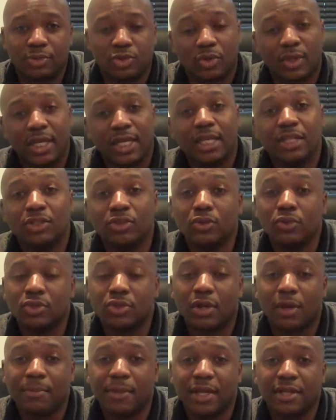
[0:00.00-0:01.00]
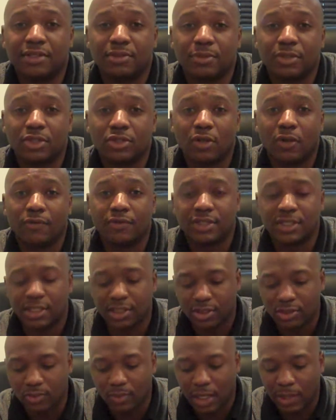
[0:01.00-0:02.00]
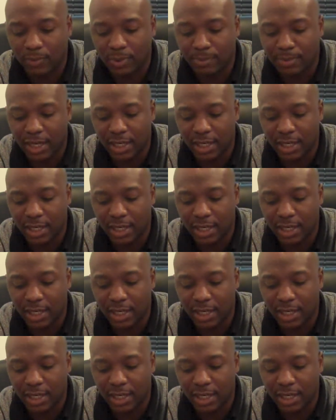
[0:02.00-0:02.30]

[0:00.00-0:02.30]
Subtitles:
So they didn't use our management service. This is why we